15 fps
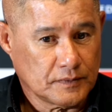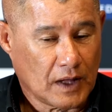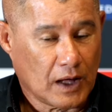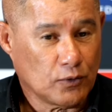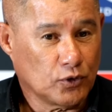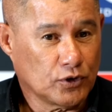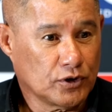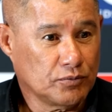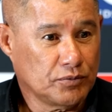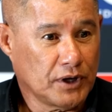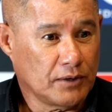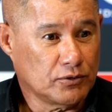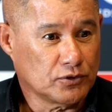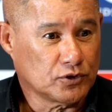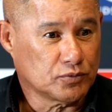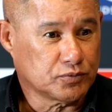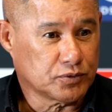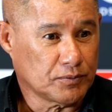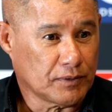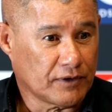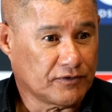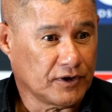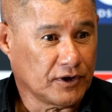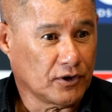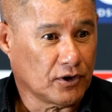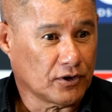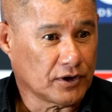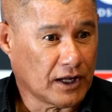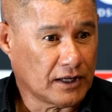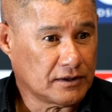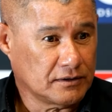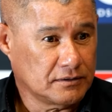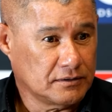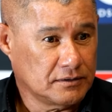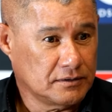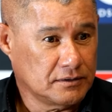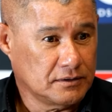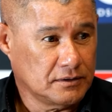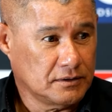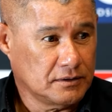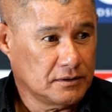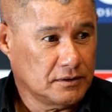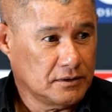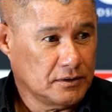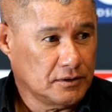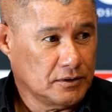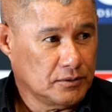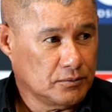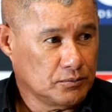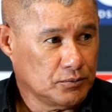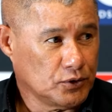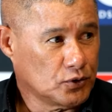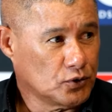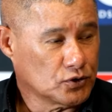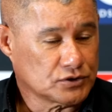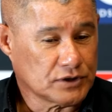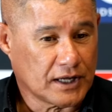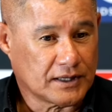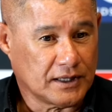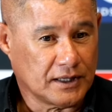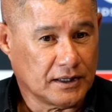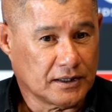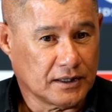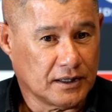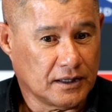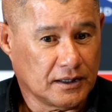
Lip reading: I wouldn't be able to put my finger on that, because I think